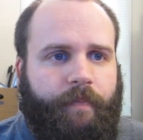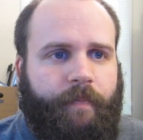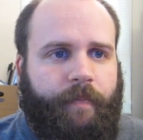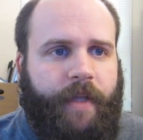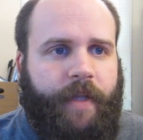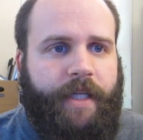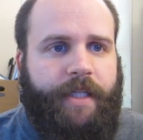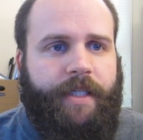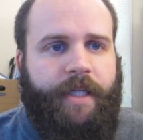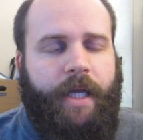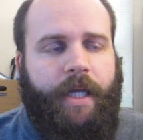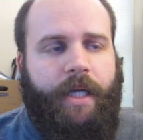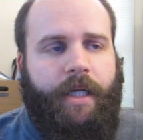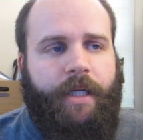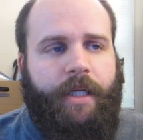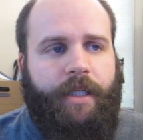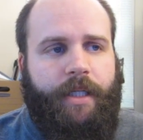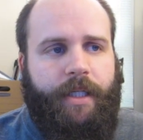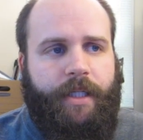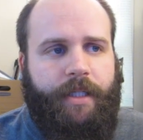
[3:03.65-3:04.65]
They stayed at
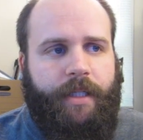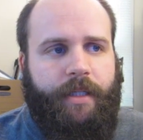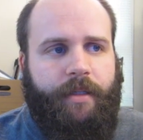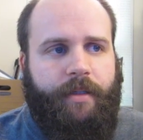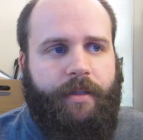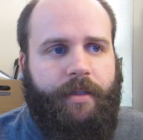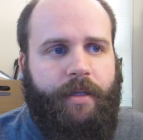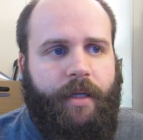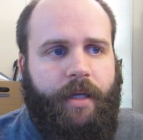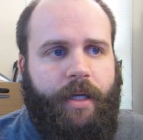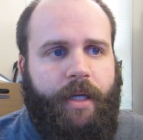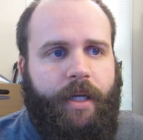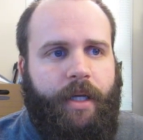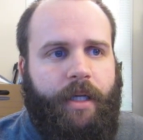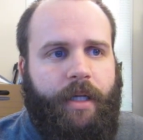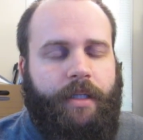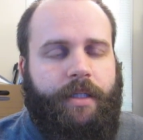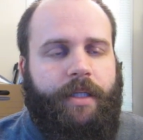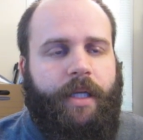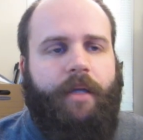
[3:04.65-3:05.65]
a distance,
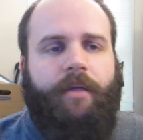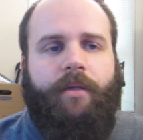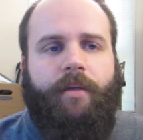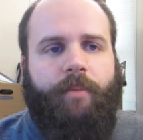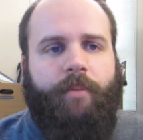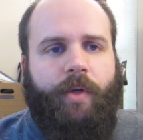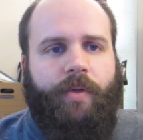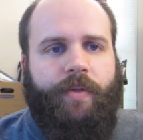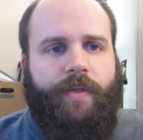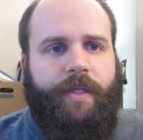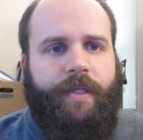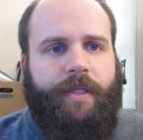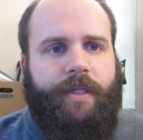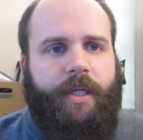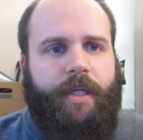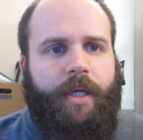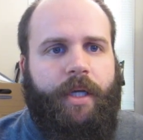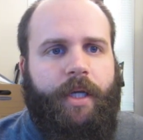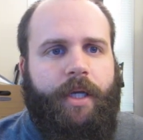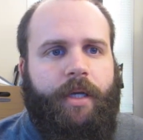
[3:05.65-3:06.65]
and said to Moses,
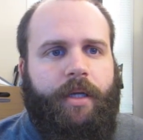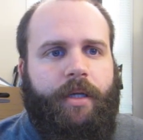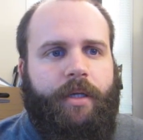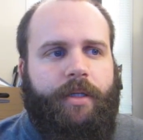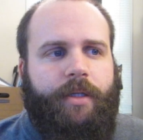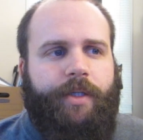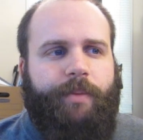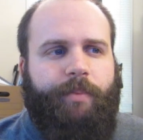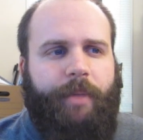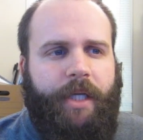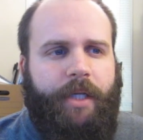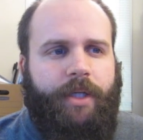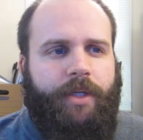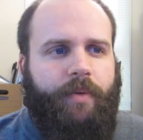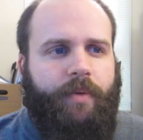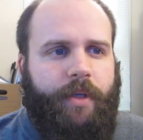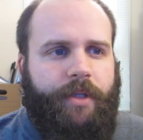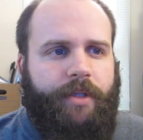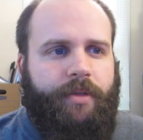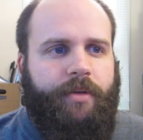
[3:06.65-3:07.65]
Speak
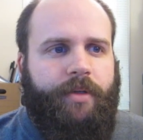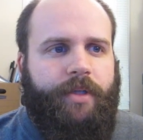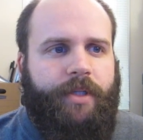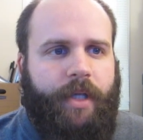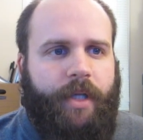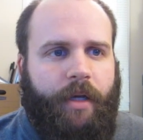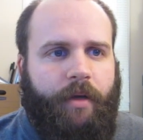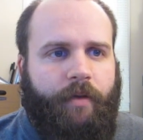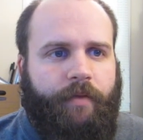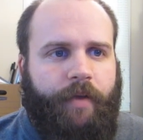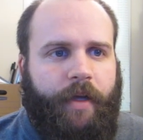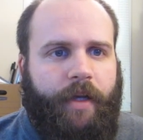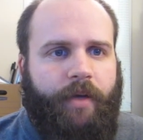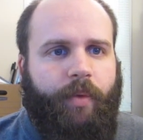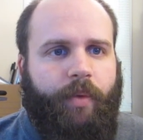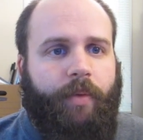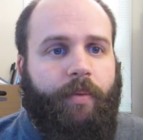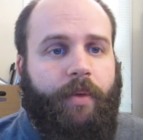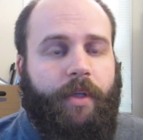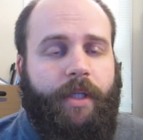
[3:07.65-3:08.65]
to us yourself, and
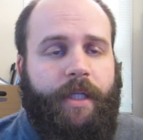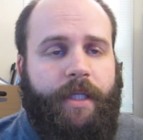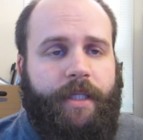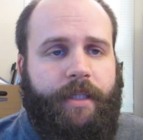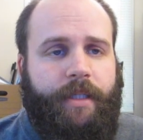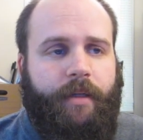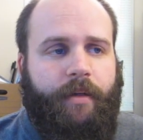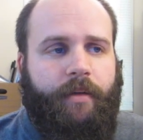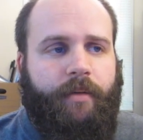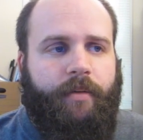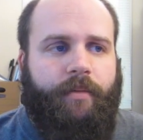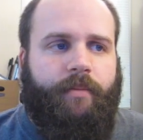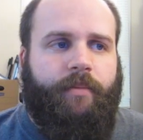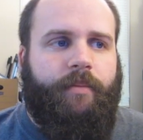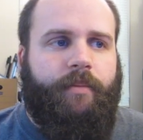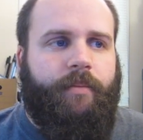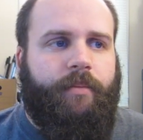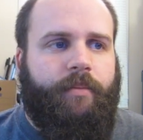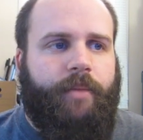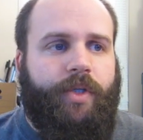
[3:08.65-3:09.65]
we will listen.
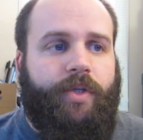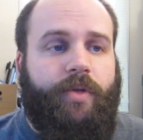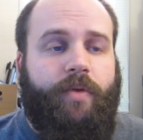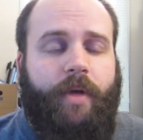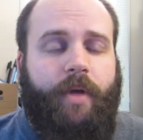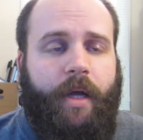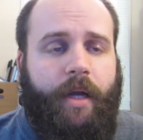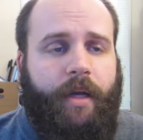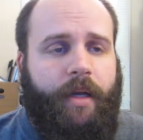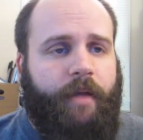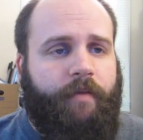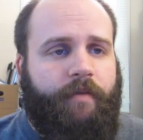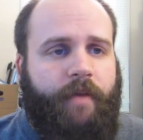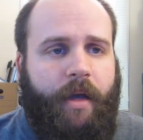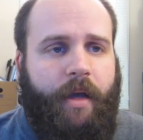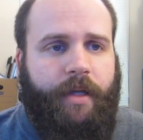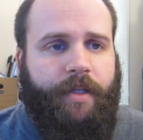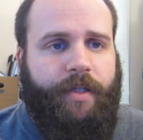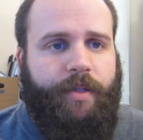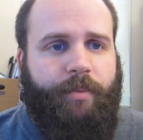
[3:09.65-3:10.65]
But do not have
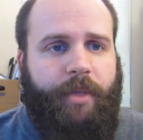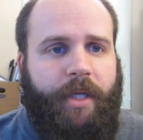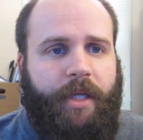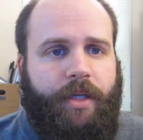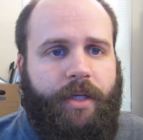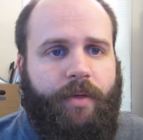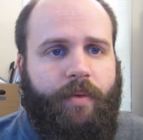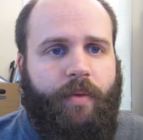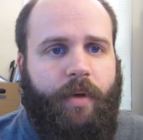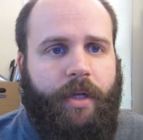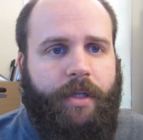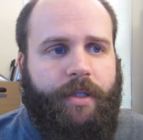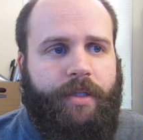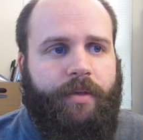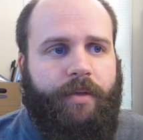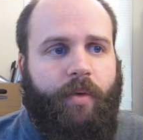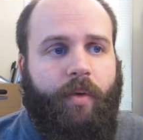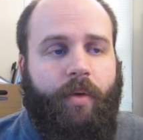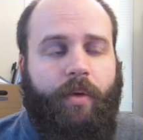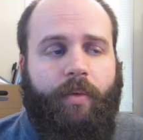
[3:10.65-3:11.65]
God speak to us,
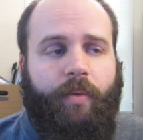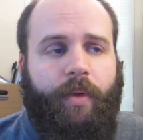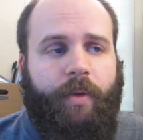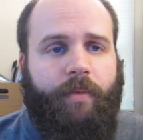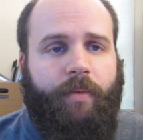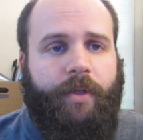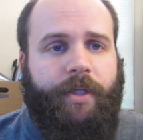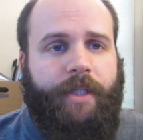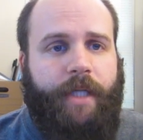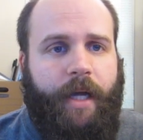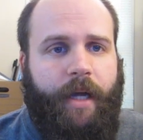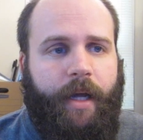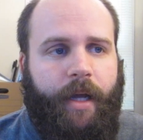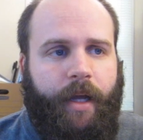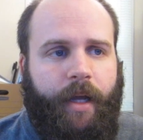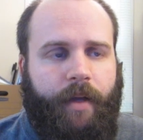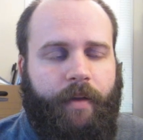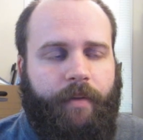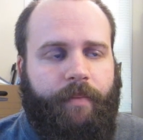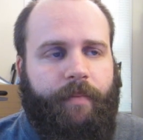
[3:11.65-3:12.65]
or we will
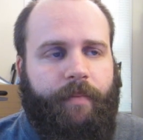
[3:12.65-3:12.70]
die.